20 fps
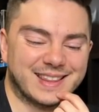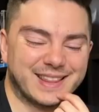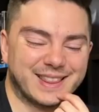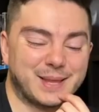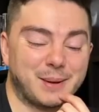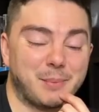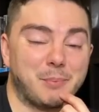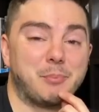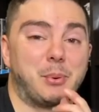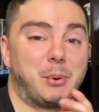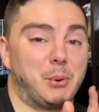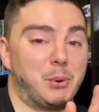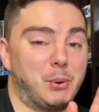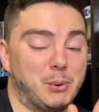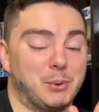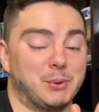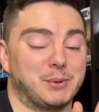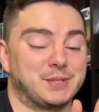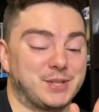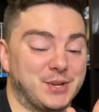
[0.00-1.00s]
The
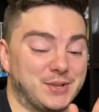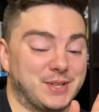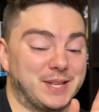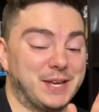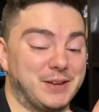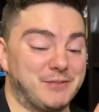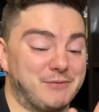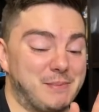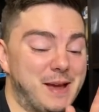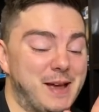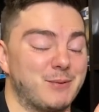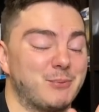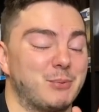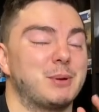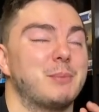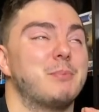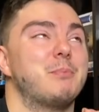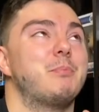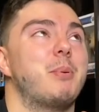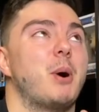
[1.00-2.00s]
balls on Eve, man. What
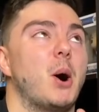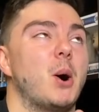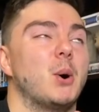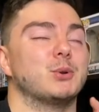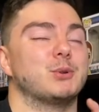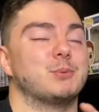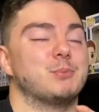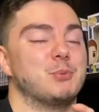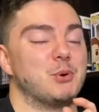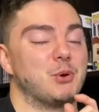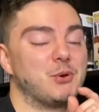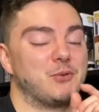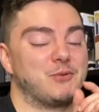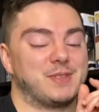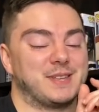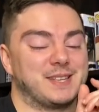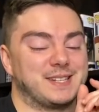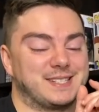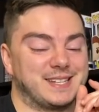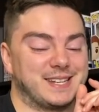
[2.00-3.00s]
a bold move
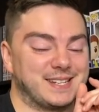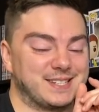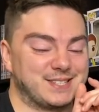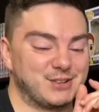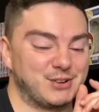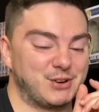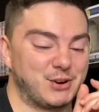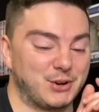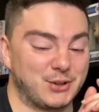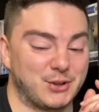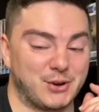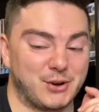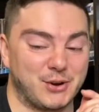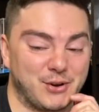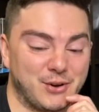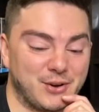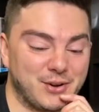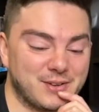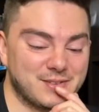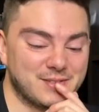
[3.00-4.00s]
this is to go to
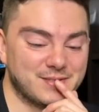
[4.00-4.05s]
her.